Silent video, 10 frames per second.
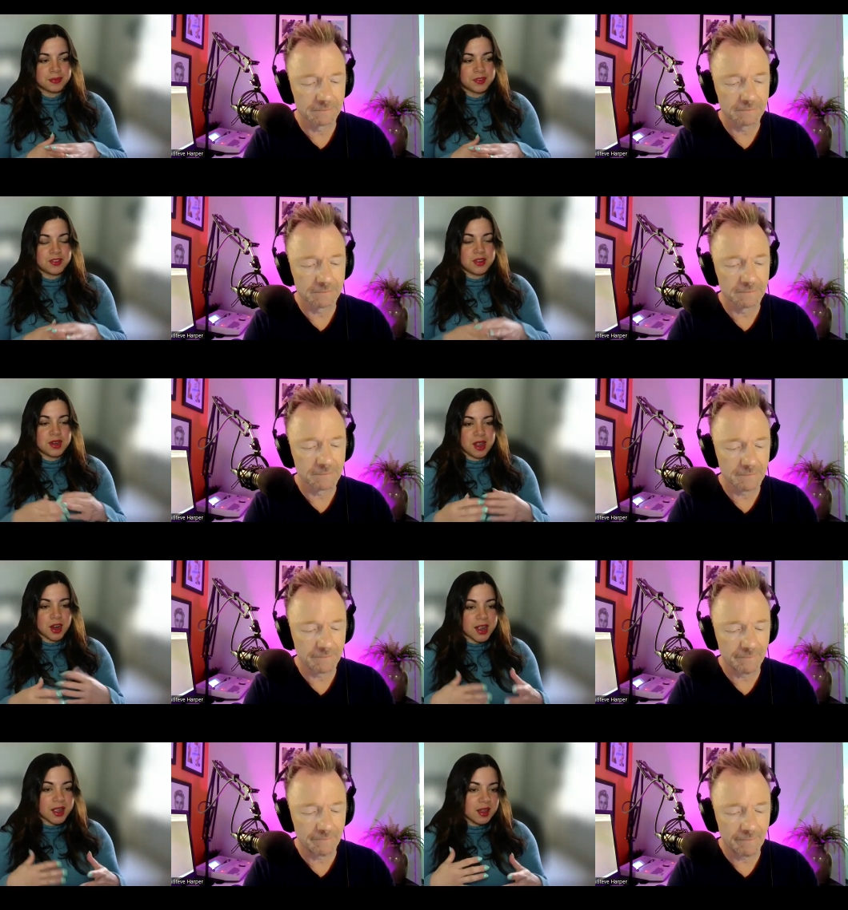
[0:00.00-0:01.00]

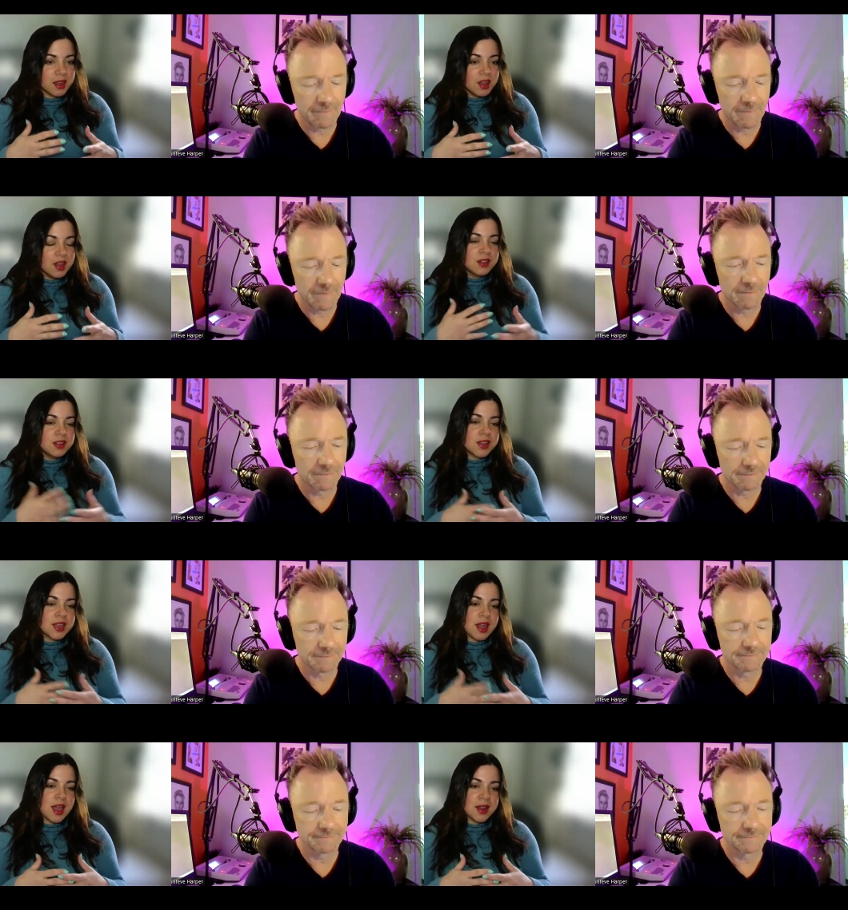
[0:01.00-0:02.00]
Speaker 1: generic
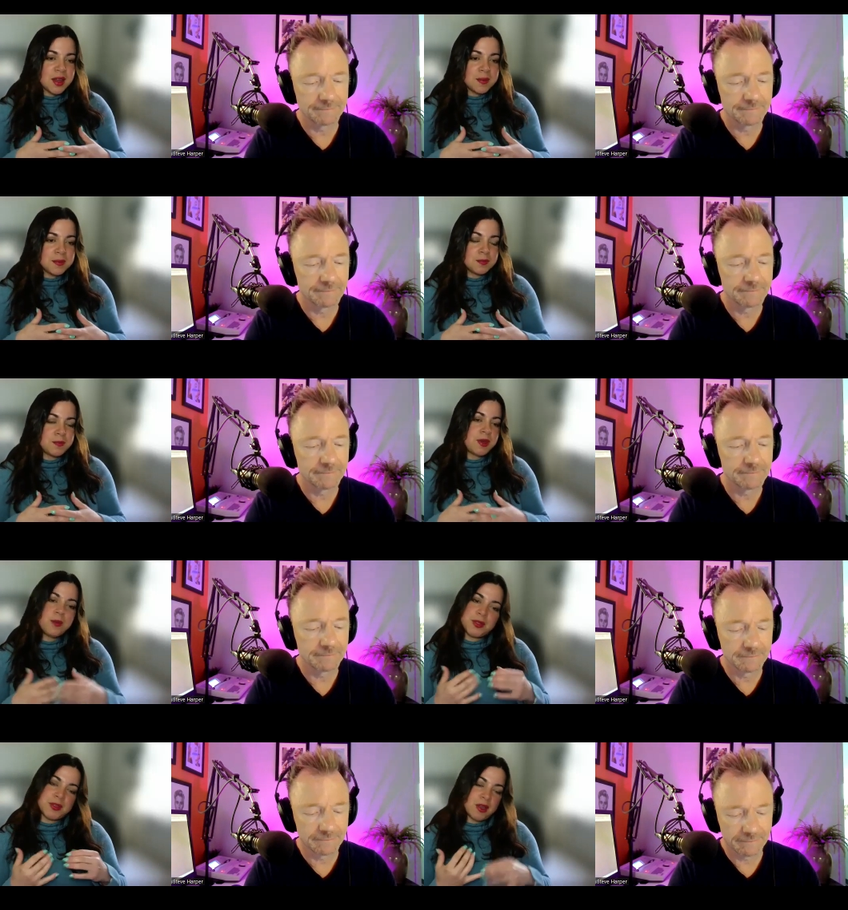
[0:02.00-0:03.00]
looking items, but
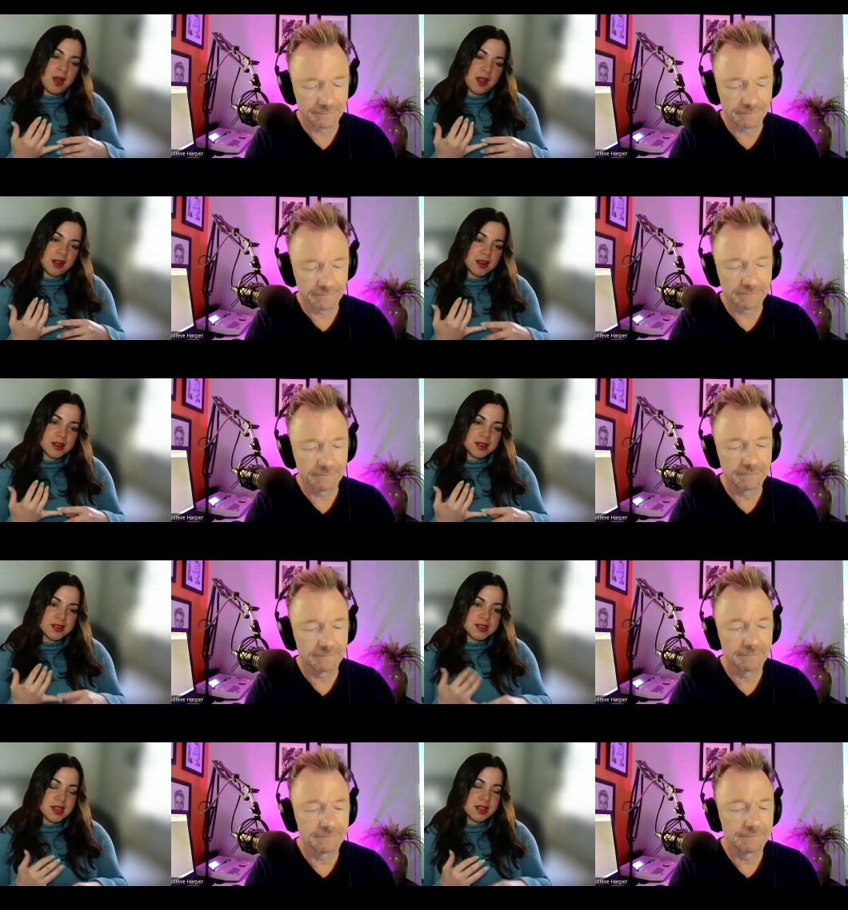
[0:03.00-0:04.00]
with the
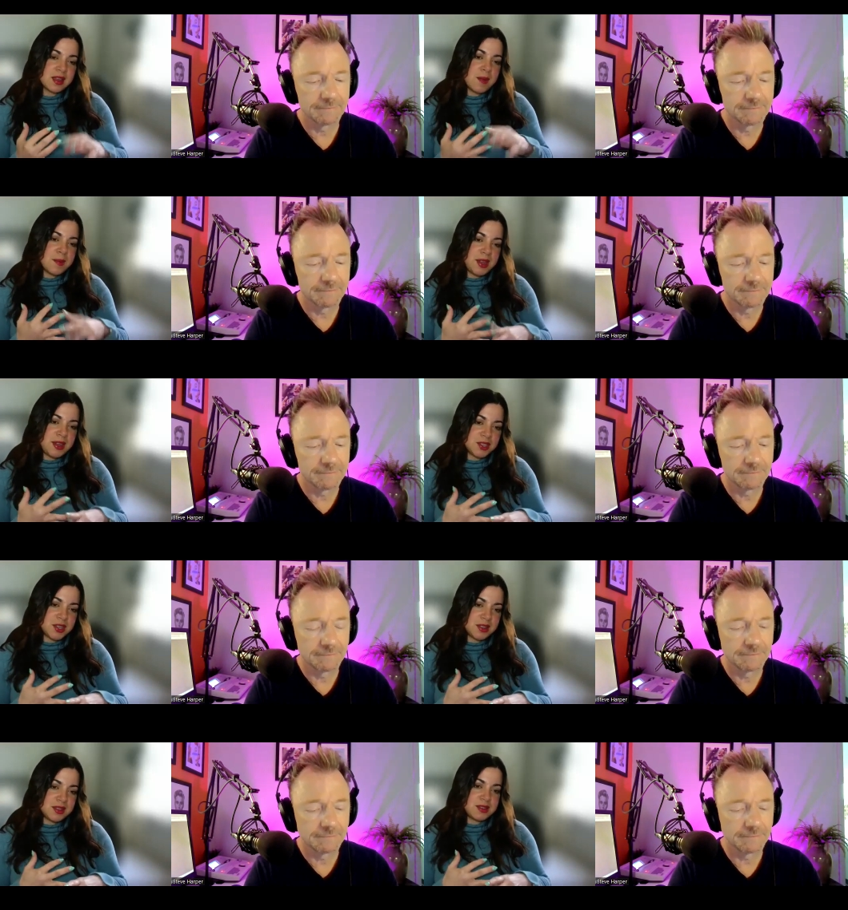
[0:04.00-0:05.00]
colors and the
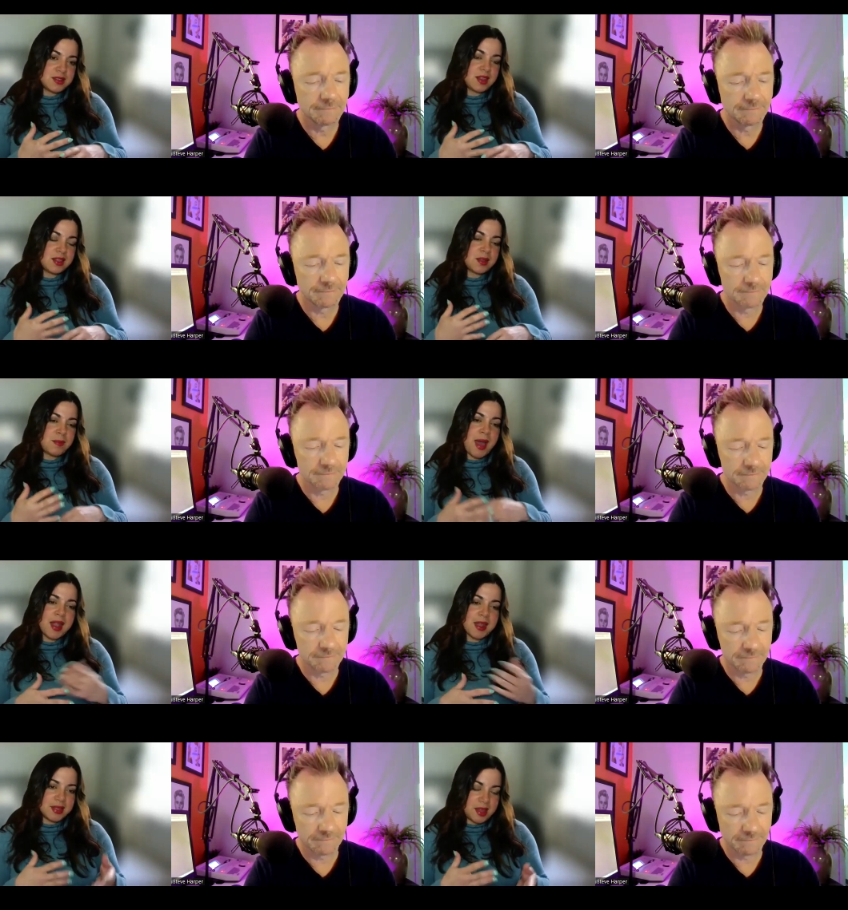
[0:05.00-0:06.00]
combinations, like the
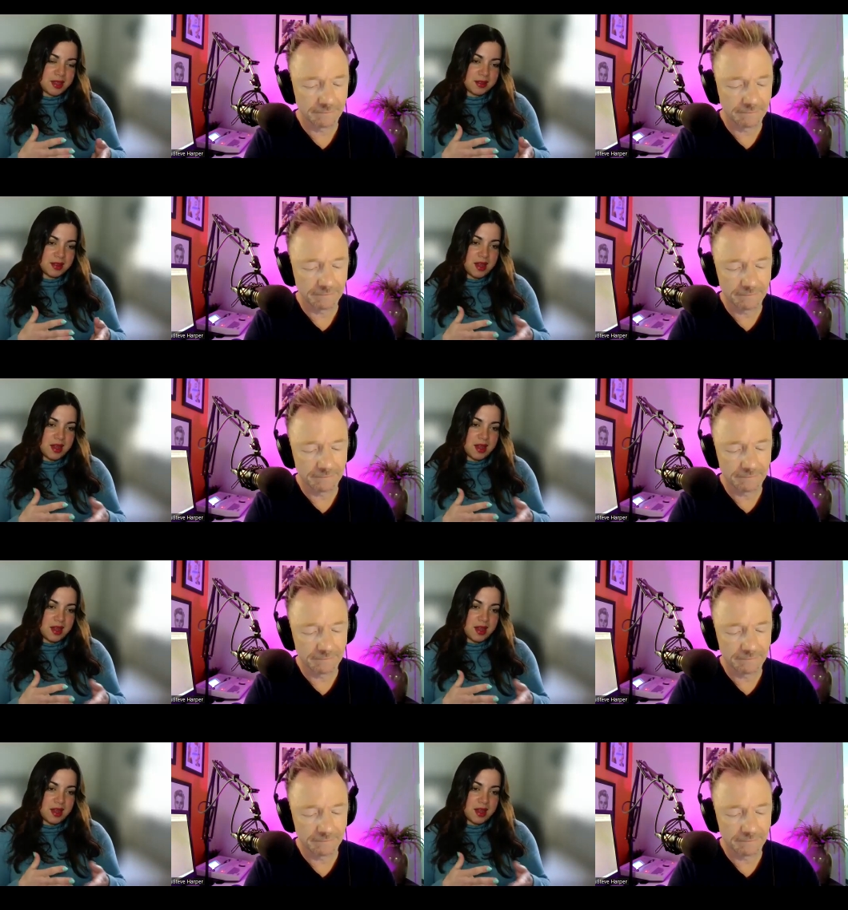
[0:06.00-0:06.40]
palette that